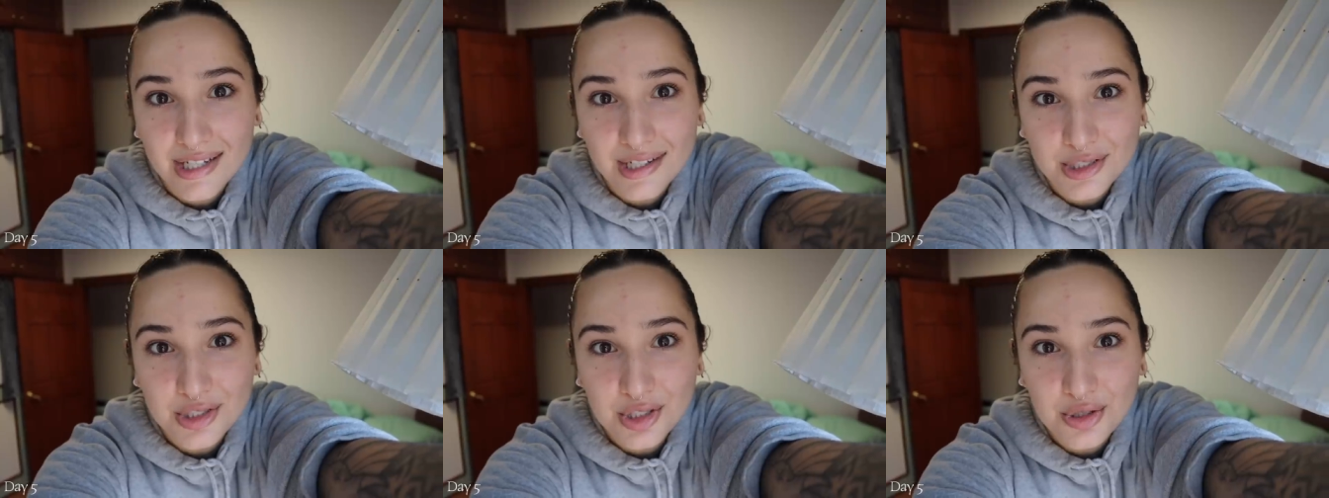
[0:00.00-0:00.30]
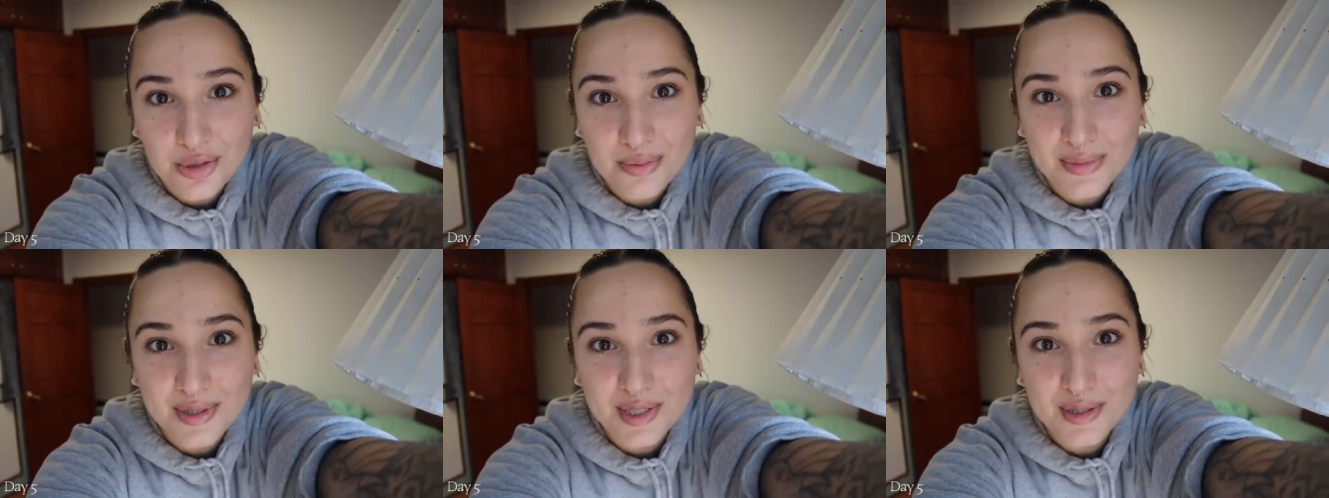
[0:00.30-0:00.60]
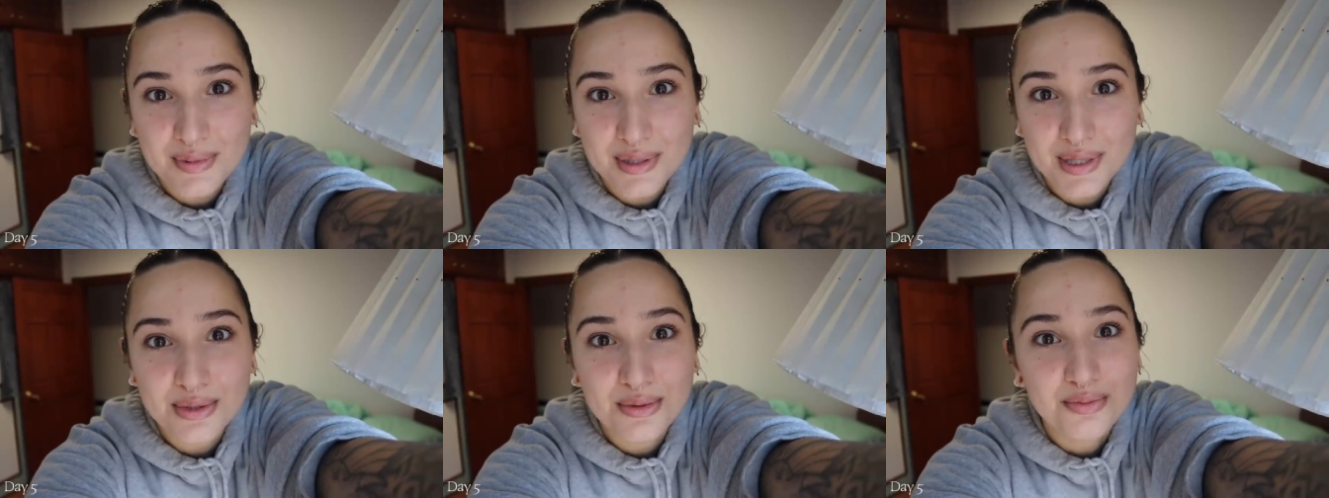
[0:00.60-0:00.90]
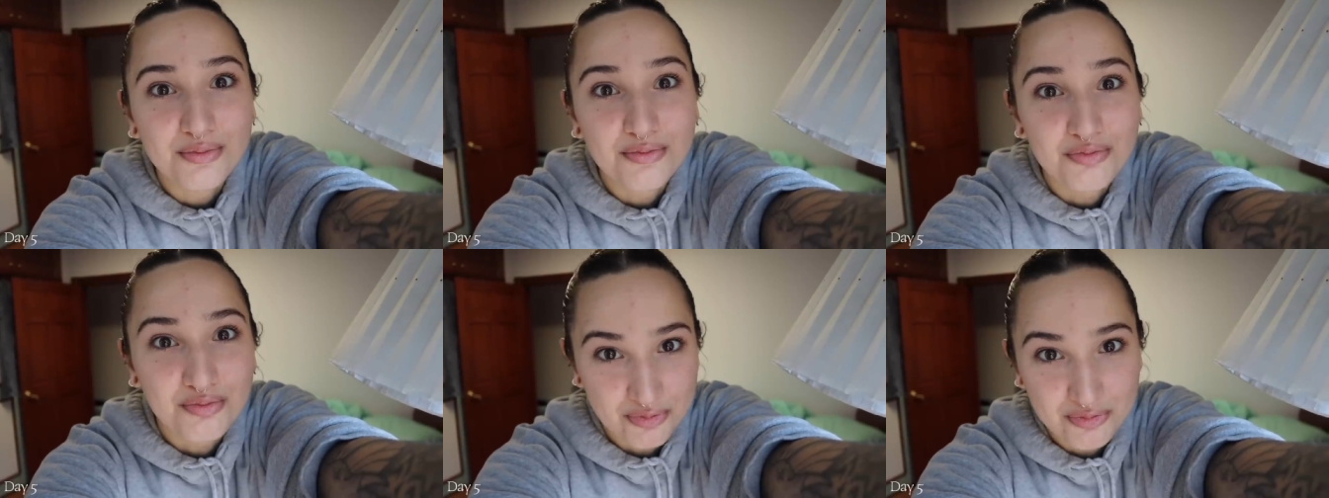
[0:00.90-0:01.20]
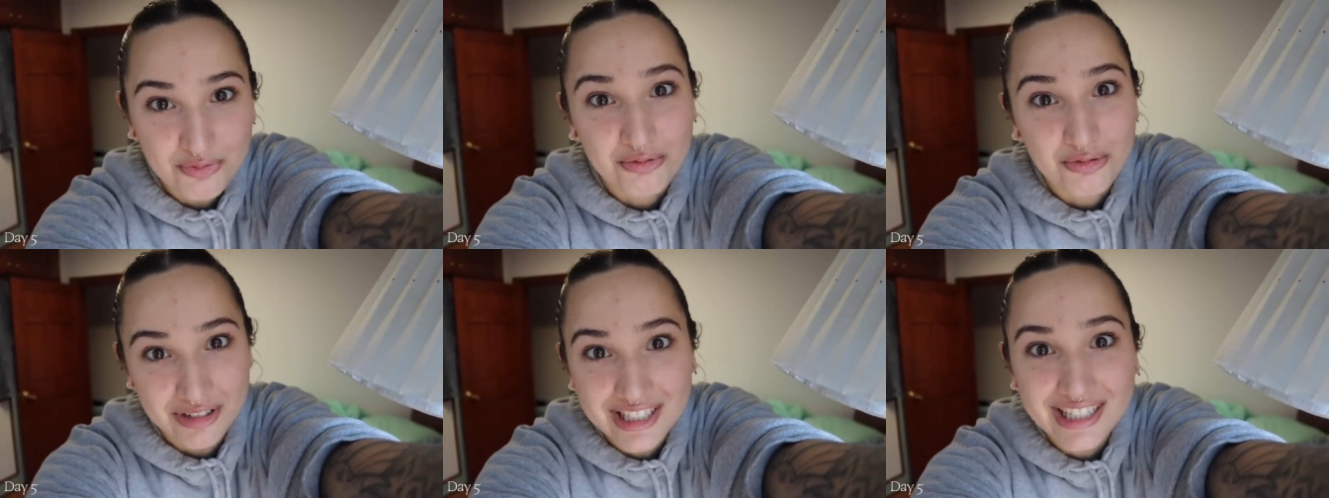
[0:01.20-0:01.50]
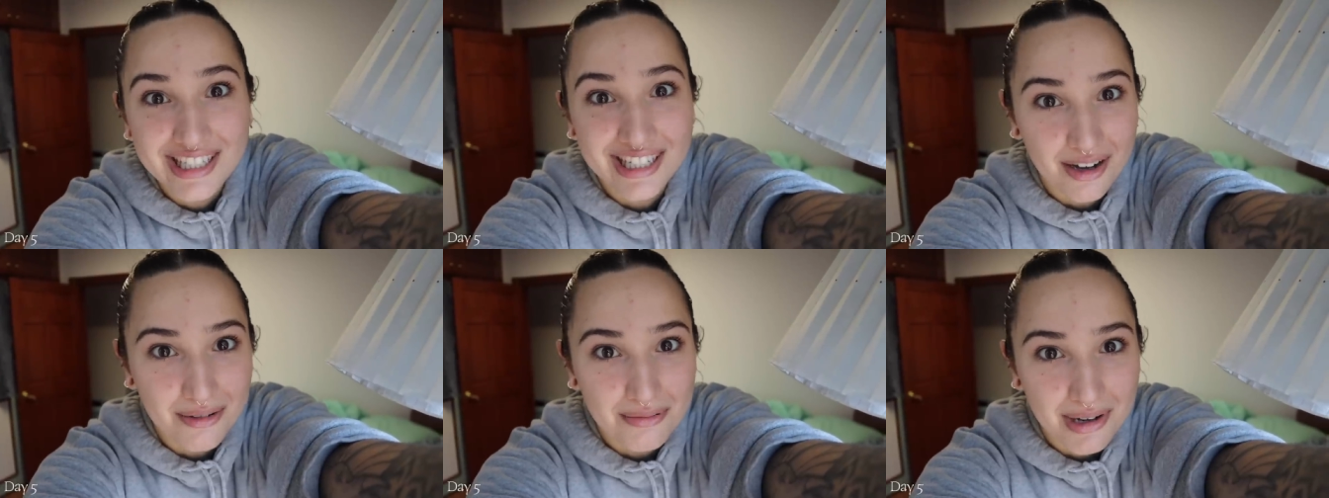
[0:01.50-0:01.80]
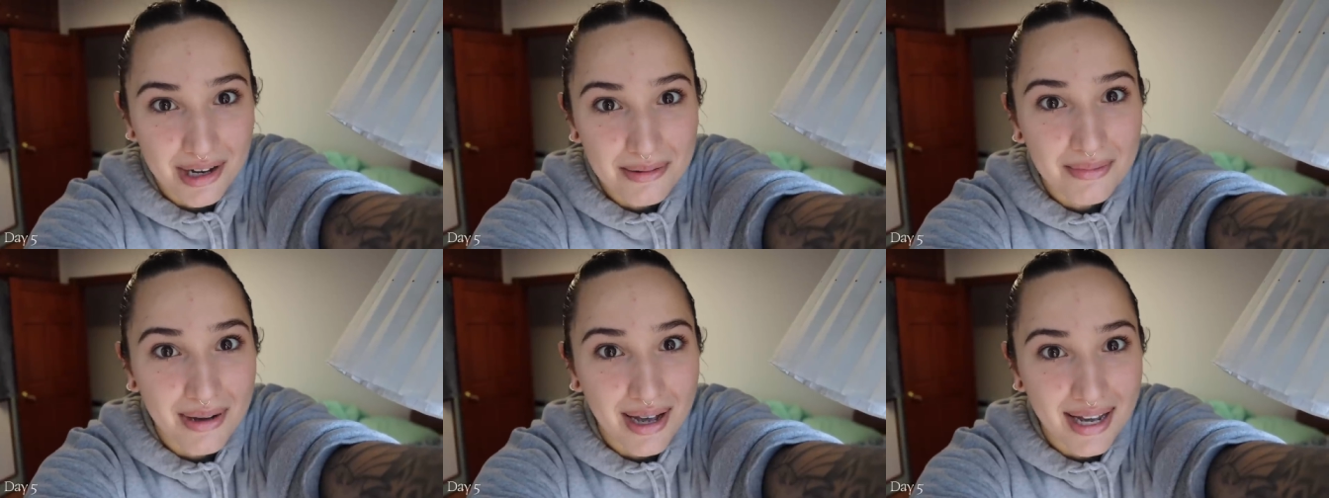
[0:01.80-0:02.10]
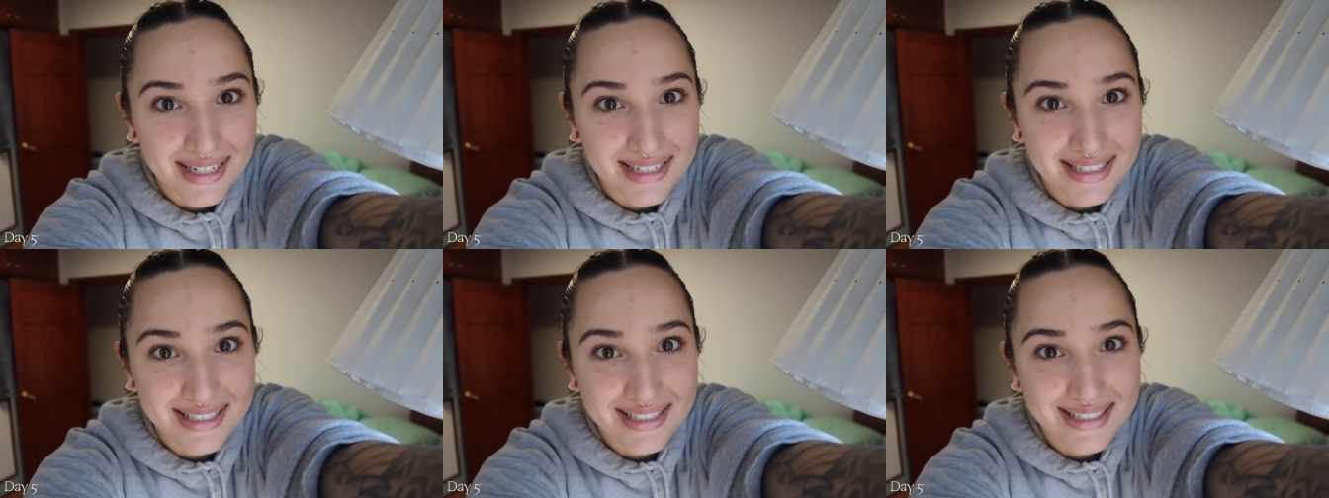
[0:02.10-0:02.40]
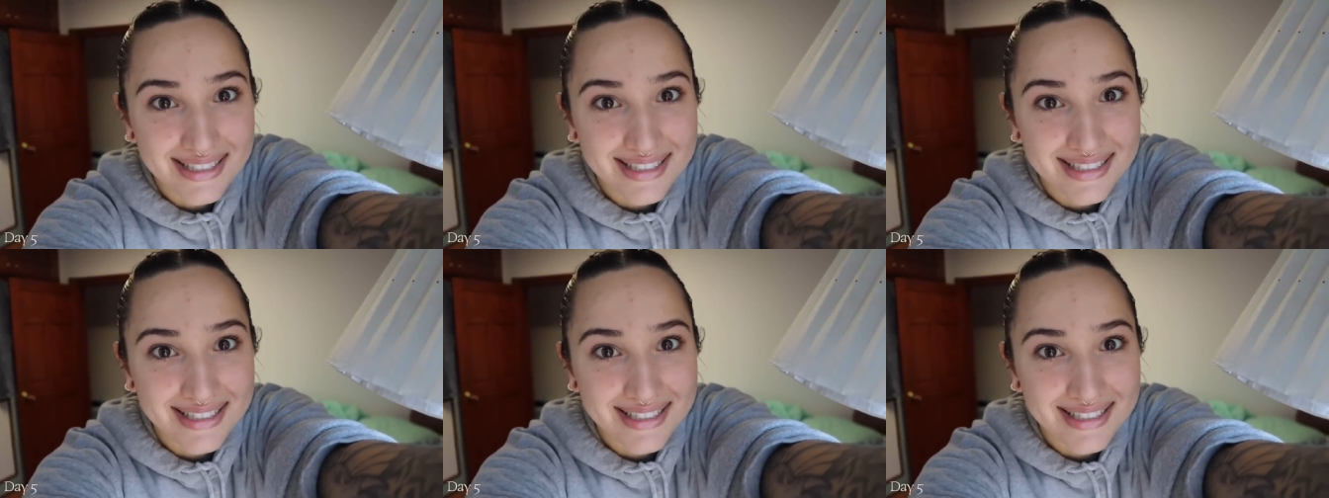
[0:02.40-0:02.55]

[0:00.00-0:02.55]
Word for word: So it must be really on my mind.